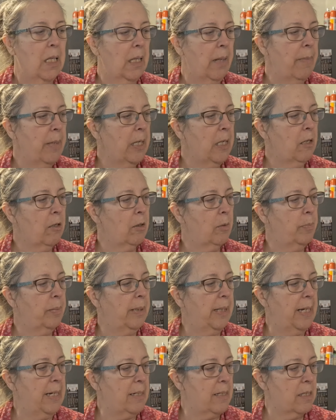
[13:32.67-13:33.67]
Let me get our
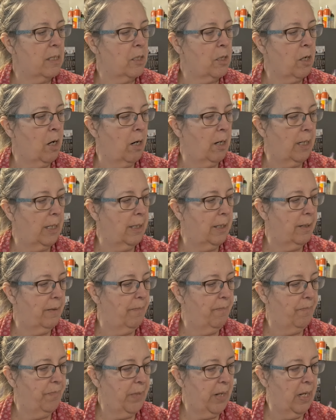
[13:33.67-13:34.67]
plate started.
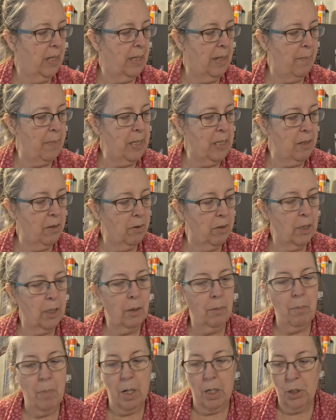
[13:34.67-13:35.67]
Let me get our
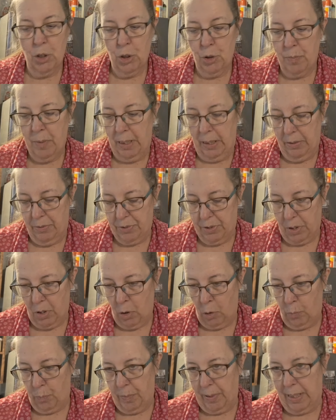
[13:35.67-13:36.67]
little marshmallows
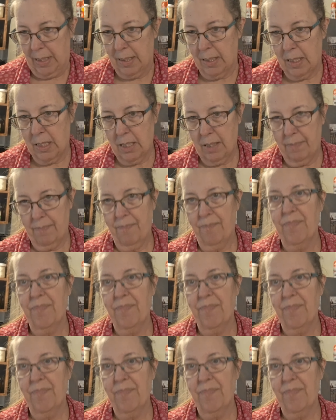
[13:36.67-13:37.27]
opened.